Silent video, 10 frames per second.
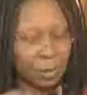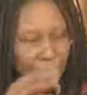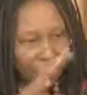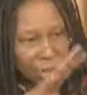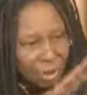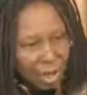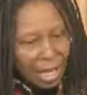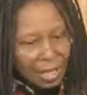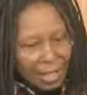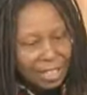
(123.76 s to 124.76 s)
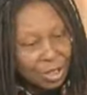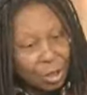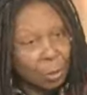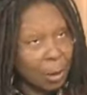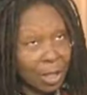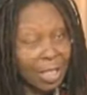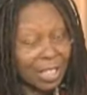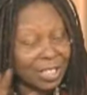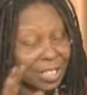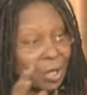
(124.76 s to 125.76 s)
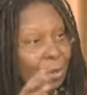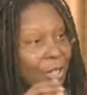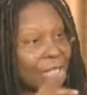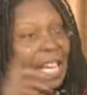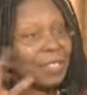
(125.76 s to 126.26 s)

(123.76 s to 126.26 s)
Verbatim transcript: just, that's the only way they can deal with it. we are